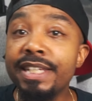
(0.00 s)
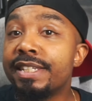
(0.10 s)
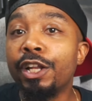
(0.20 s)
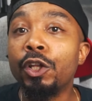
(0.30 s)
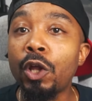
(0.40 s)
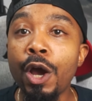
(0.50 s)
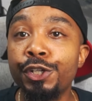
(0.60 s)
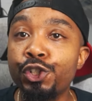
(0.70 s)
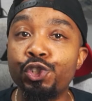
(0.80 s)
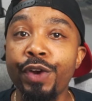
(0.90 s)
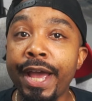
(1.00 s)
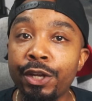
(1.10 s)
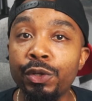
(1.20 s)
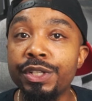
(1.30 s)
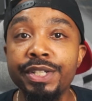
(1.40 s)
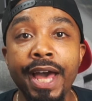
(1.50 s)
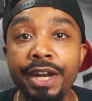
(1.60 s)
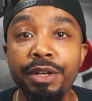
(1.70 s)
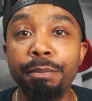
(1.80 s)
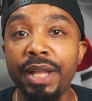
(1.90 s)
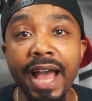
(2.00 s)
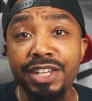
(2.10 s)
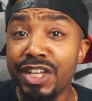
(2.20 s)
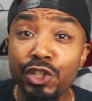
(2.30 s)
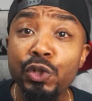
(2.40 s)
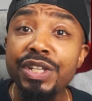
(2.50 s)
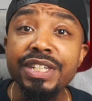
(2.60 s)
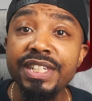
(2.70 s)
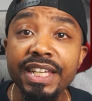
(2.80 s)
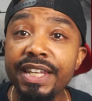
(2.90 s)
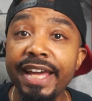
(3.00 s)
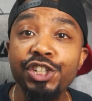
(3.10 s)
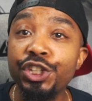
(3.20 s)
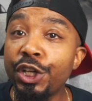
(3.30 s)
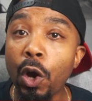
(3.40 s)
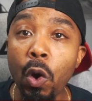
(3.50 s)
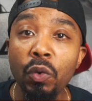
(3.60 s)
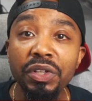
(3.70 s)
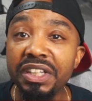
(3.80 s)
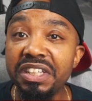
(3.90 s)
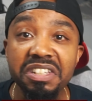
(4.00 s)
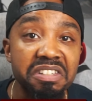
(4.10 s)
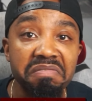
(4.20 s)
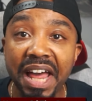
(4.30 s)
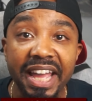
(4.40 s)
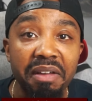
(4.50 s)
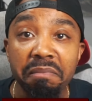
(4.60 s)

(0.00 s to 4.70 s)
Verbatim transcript: is the largest dragon on the side of the blacks, and you can see that she only is like